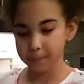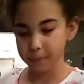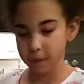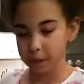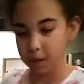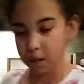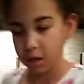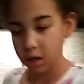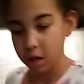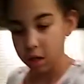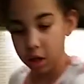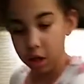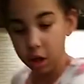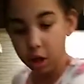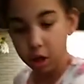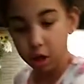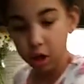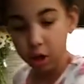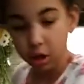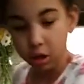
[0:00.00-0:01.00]

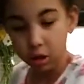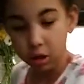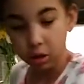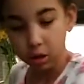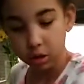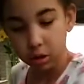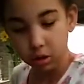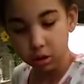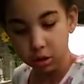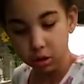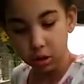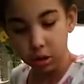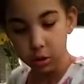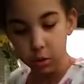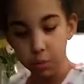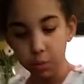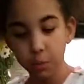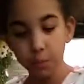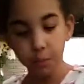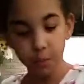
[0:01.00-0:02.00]

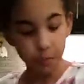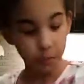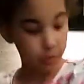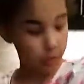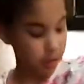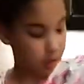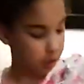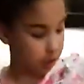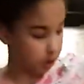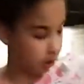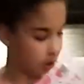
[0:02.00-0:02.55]
Nobody speaks.